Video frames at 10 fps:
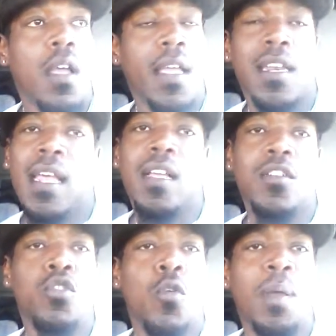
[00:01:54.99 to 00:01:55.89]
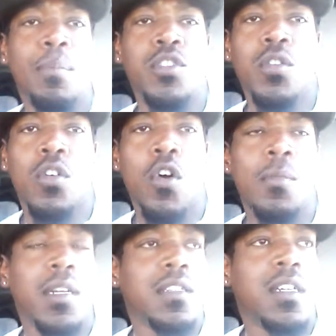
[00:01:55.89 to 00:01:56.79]
And they, people still call
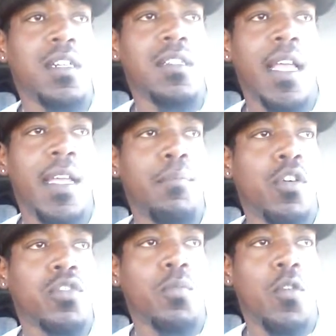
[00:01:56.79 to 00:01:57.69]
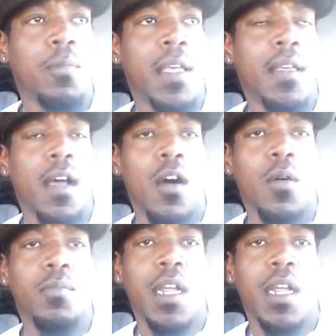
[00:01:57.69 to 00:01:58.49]
me this to this day in Baltimore, man.